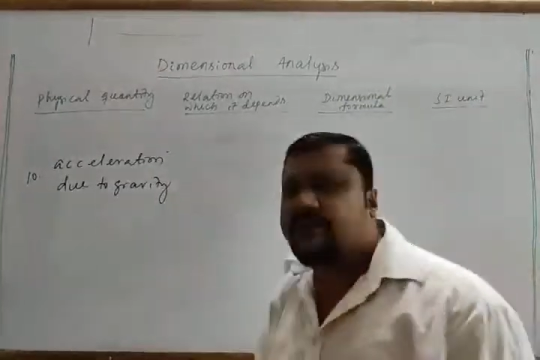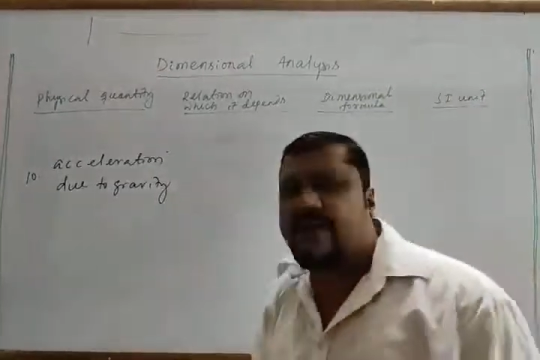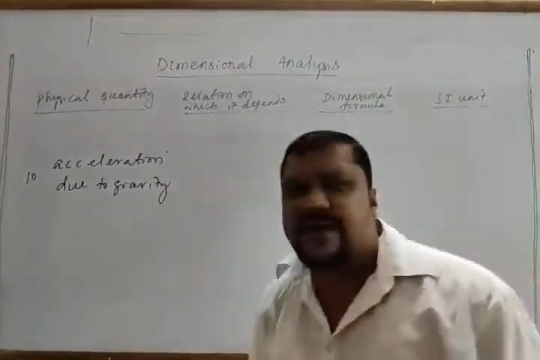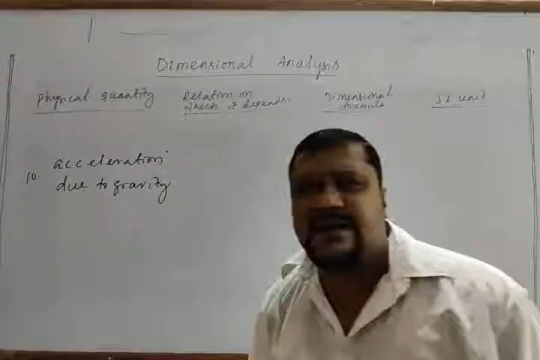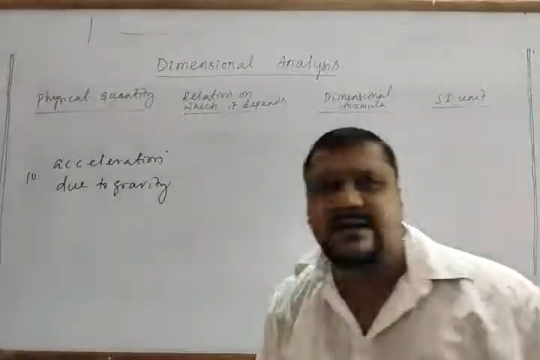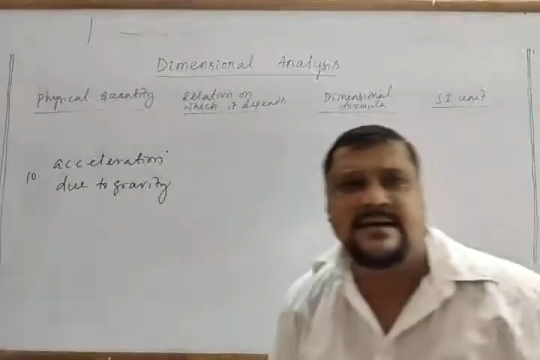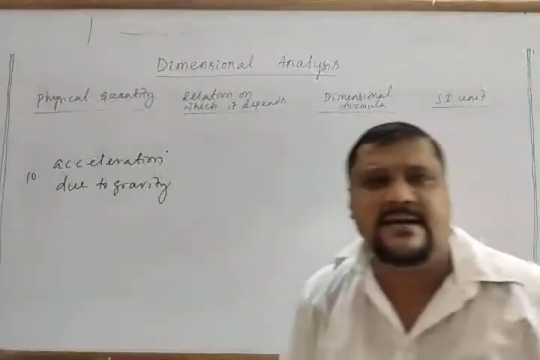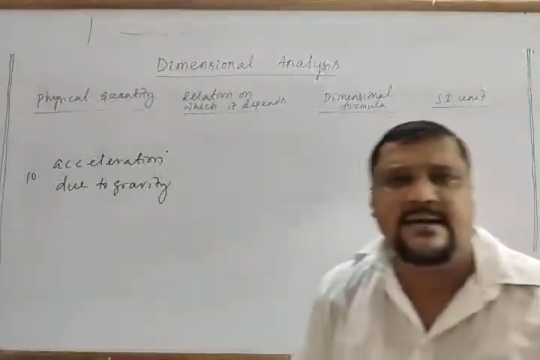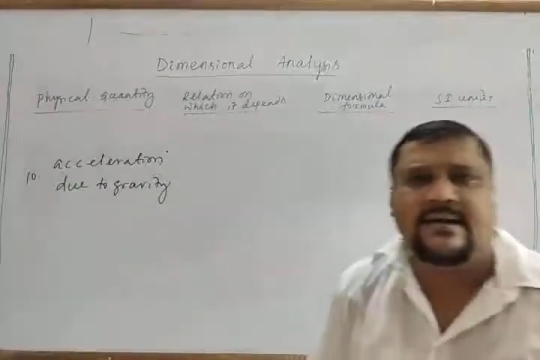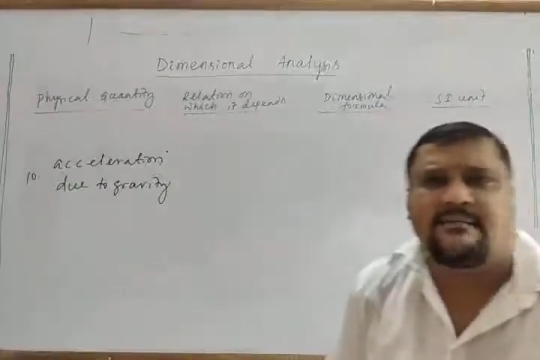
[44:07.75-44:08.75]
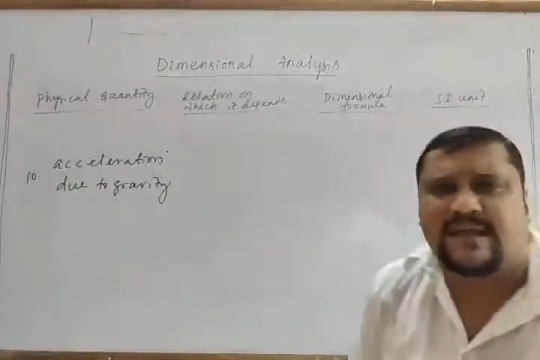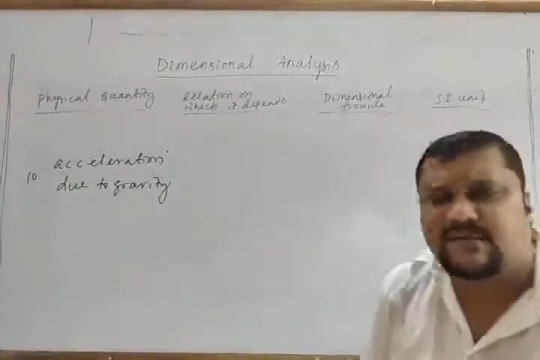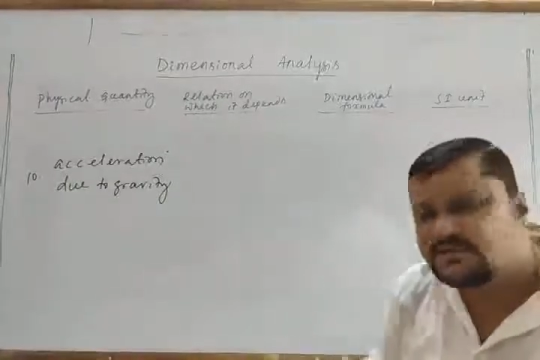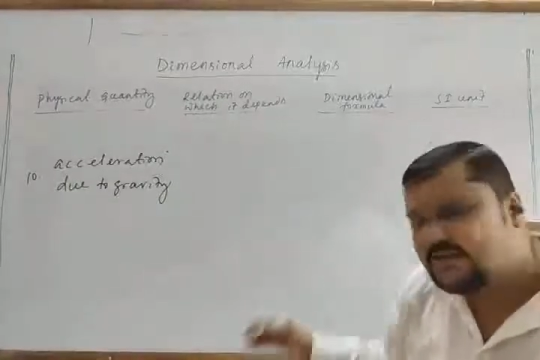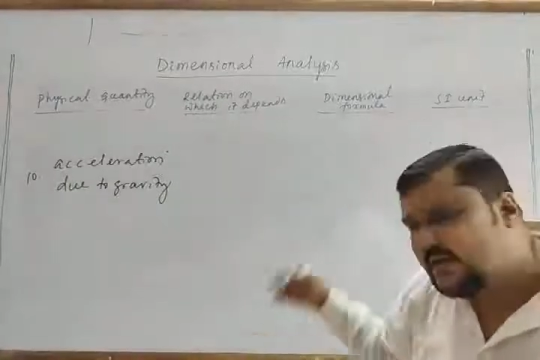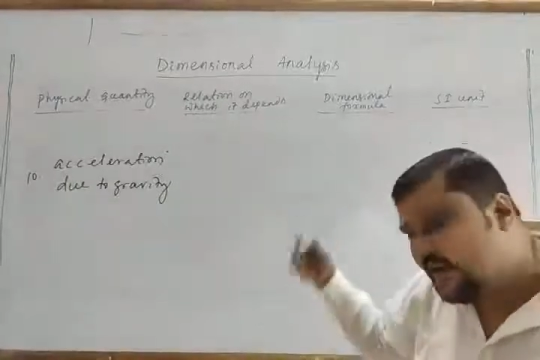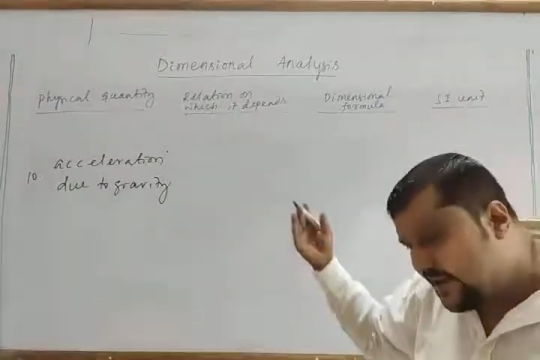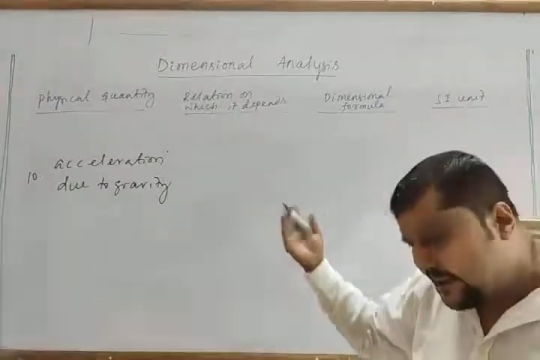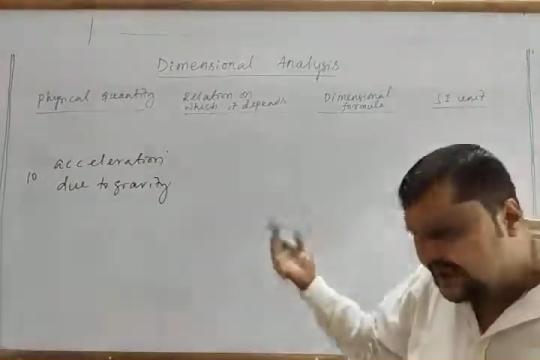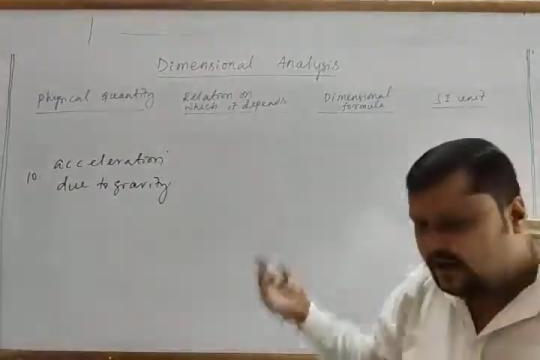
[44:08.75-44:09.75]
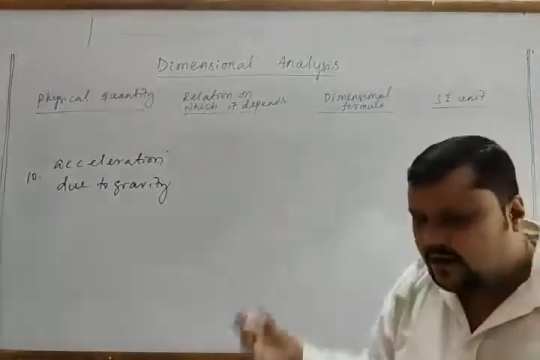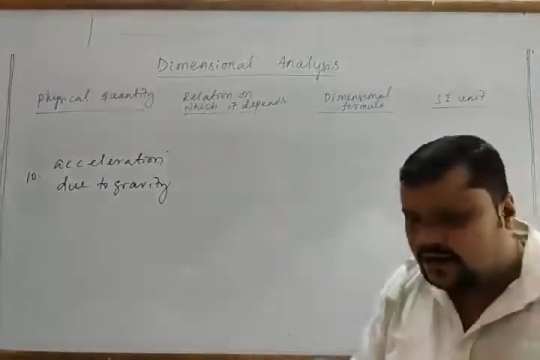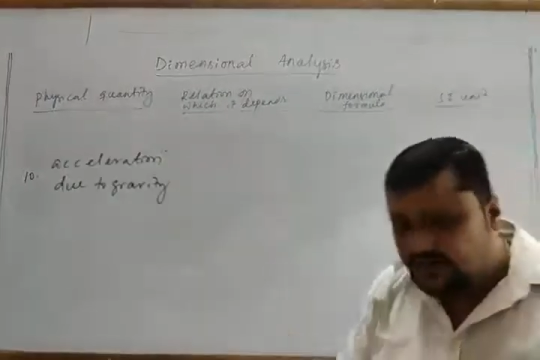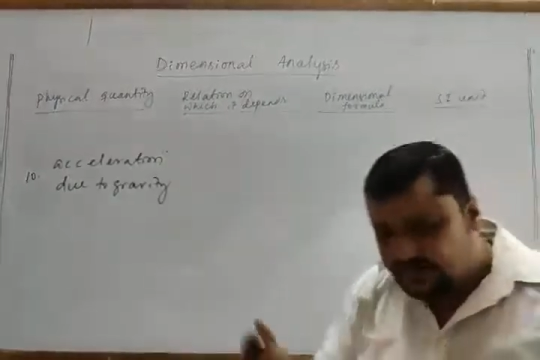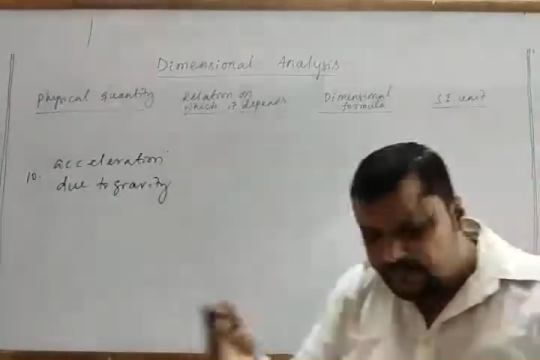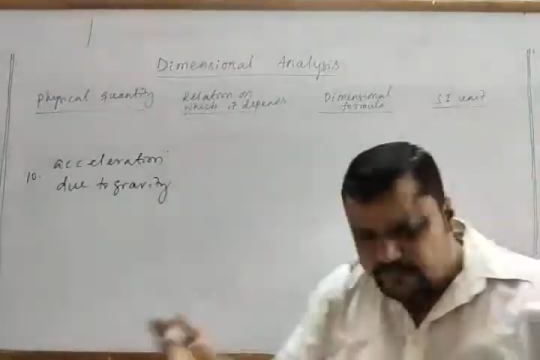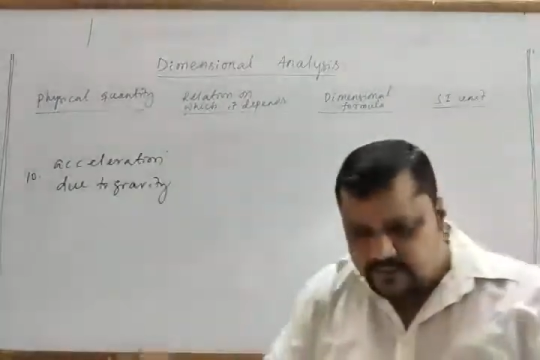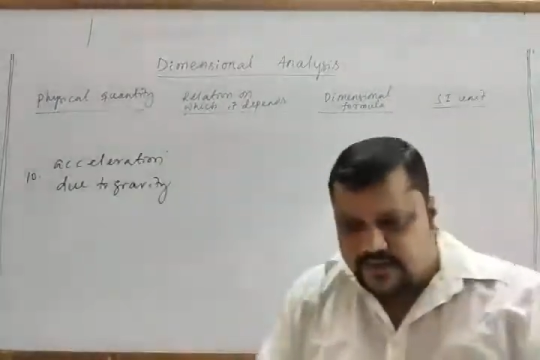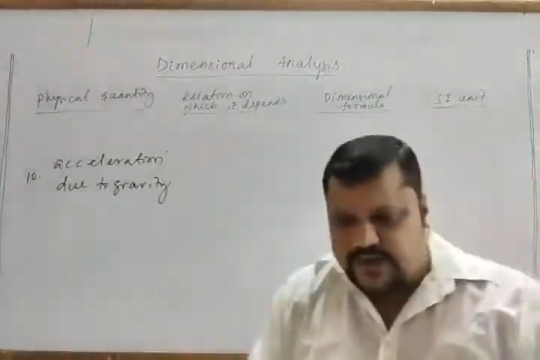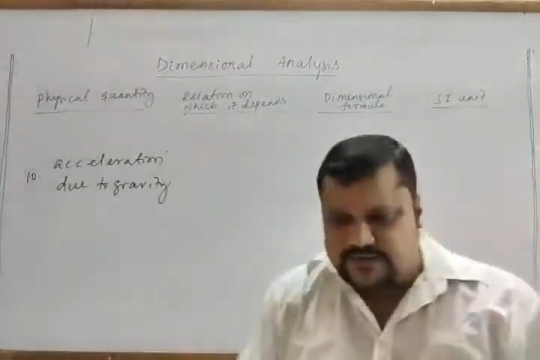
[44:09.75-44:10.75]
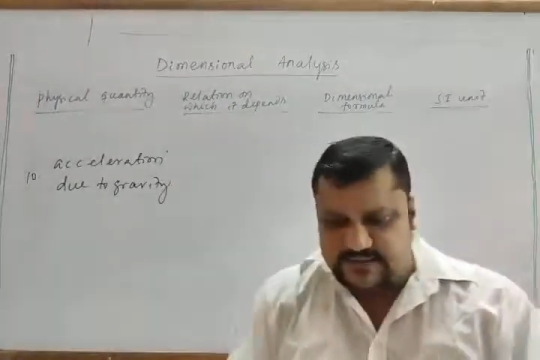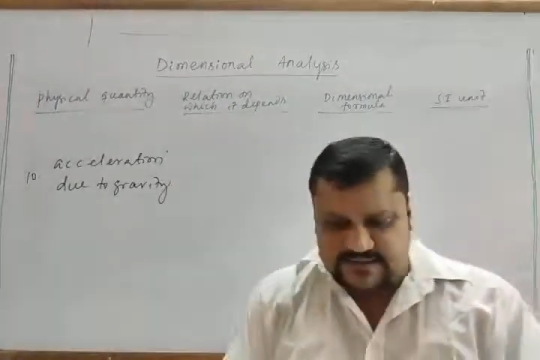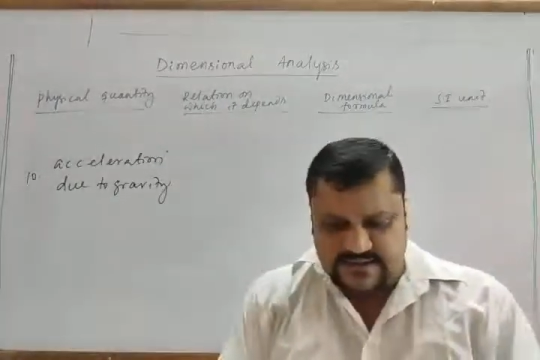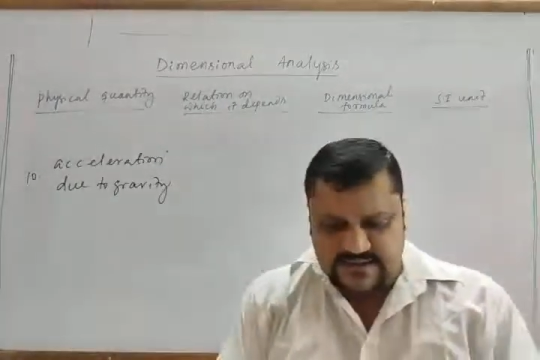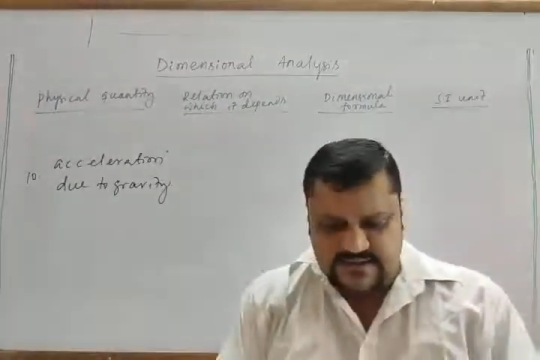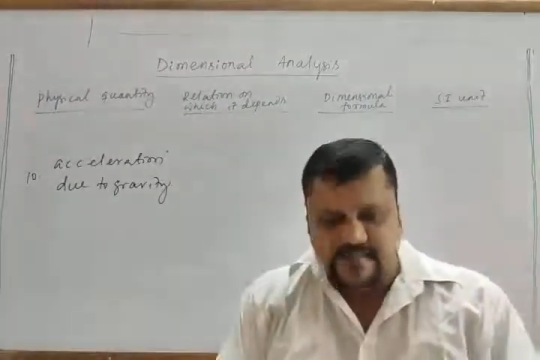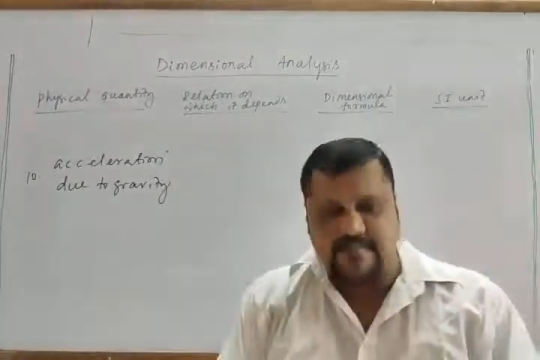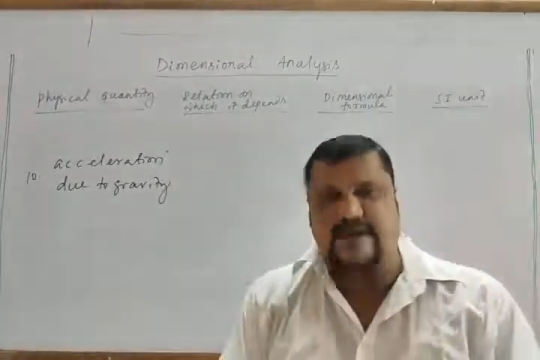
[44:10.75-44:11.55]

find it here by using other expressions.